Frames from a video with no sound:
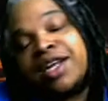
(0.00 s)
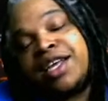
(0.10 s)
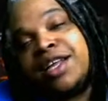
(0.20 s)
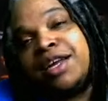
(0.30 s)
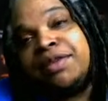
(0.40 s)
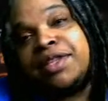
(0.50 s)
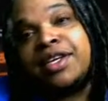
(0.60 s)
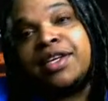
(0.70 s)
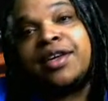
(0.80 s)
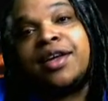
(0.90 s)
to kill
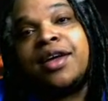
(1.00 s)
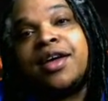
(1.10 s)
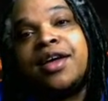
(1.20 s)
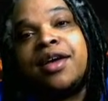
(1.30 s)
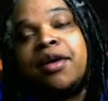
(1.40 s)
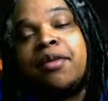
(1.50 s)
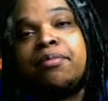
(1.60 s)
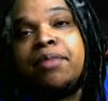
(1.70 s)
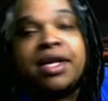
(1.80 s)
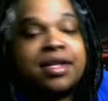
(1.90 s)
everything.
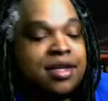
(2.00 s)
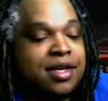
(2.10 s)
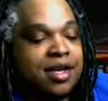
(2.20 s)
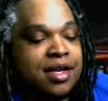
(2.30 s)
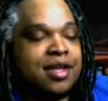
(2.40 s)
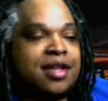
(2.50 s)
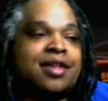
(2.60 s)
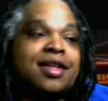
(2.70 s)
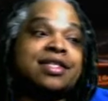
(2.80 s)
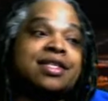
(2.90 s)
But
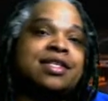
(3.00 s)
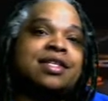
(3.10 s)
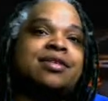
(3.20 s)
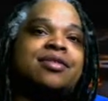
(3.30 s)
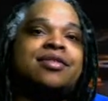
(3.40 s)
let's continue.